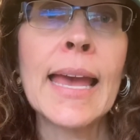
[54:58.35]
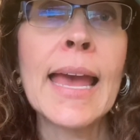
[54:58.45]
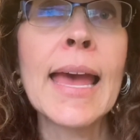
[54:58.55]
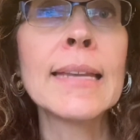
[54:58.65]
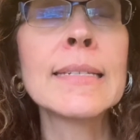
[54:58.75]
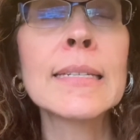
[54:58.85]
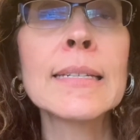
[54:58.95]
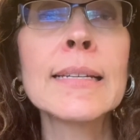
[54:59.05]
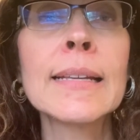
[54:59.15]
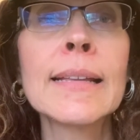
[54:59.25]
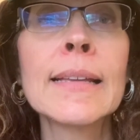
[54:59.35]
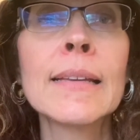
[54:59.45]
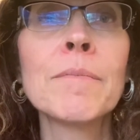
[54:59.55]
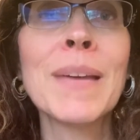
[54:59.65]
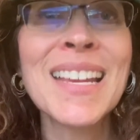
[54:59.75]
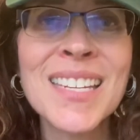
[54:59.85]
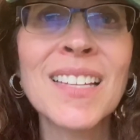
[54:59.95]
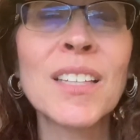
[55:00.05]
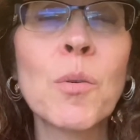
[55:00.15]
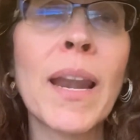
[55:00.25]
And
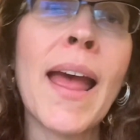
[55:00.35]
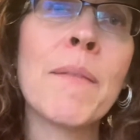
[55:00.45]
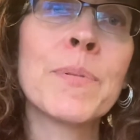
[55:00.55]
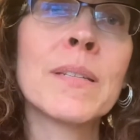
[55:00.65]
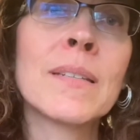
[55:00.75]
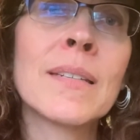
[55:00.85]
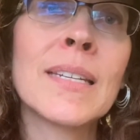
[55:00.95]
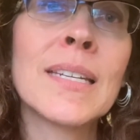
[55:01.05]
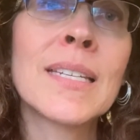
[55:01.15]
basically what happened is